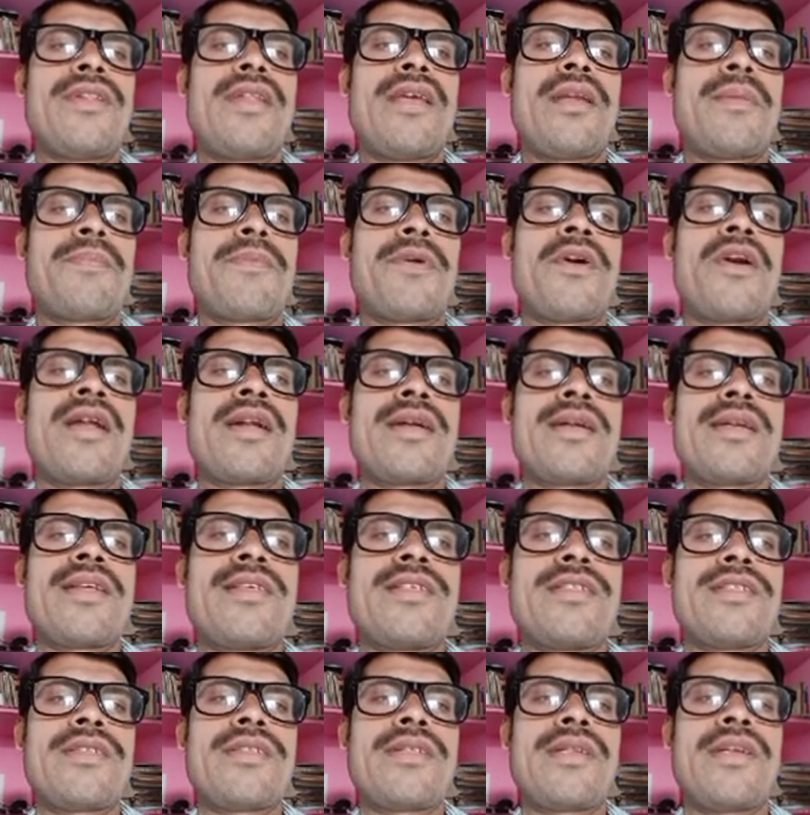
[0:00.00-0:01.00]
their product
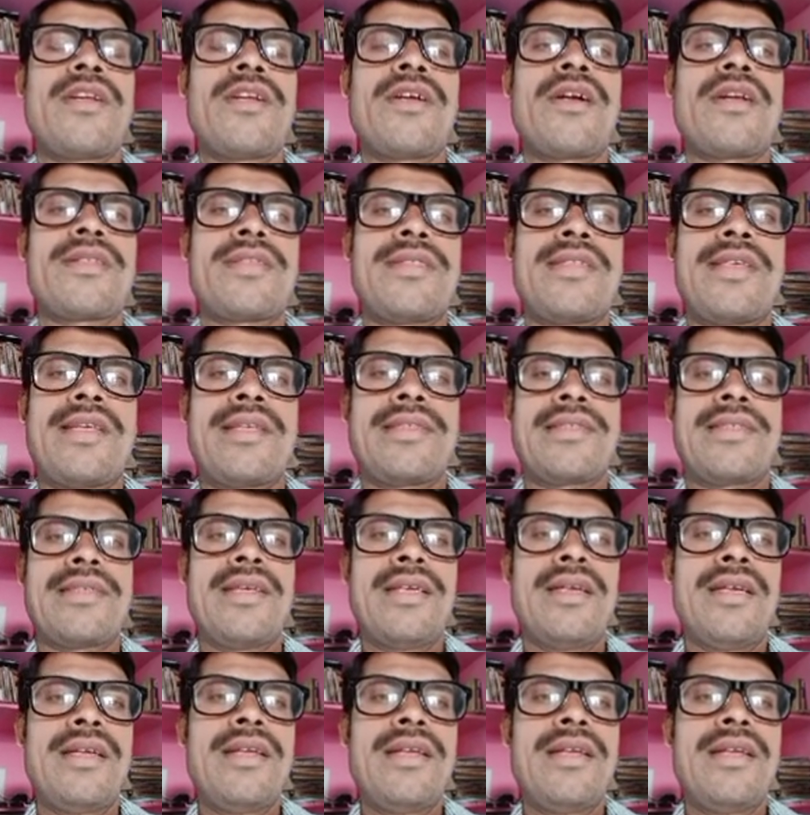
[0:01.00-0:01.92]
is 306.